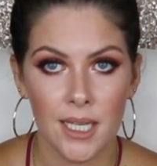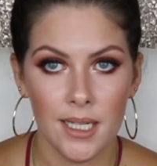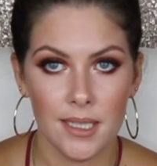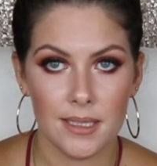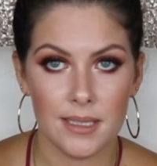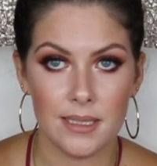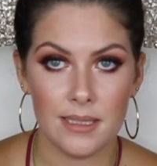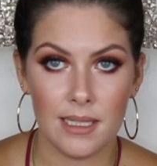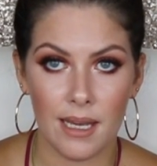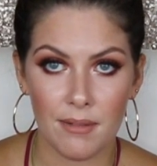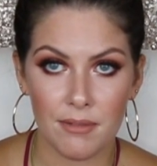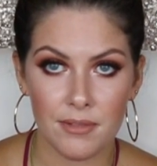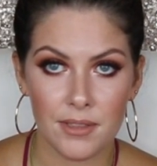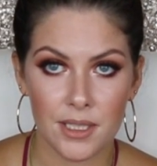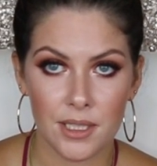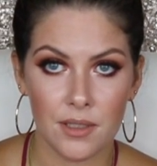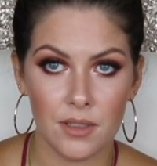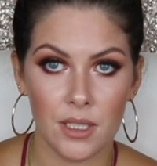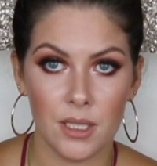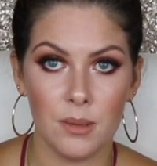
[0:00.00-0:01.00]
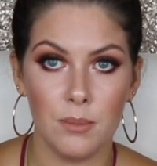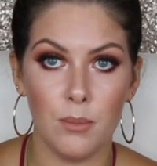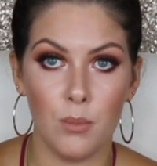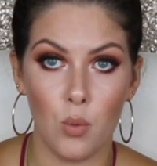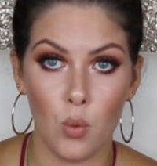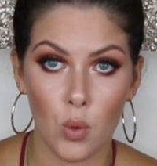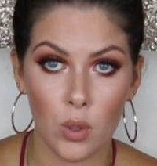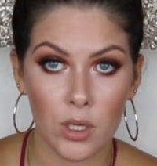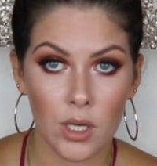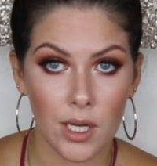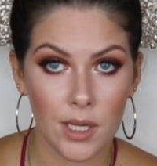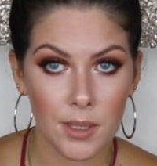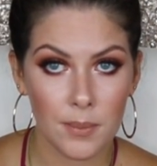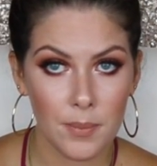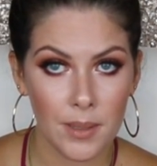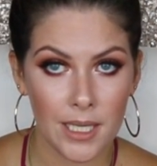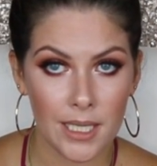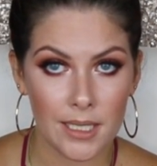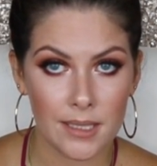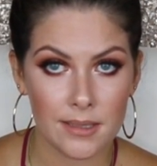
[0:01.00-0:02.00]
It's definitely more on the
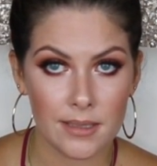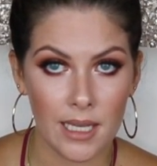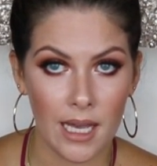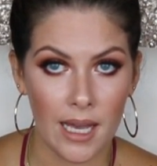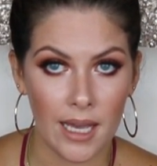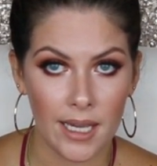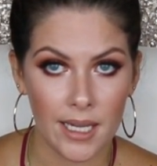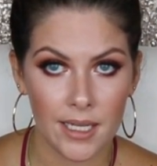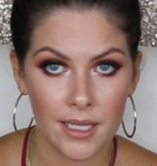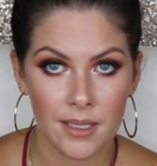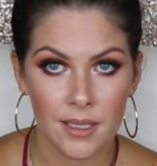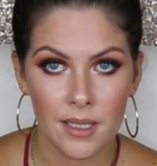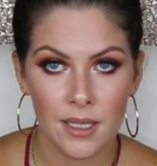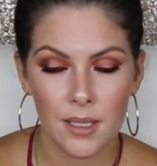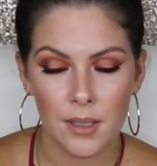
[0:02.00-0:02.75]
pink side.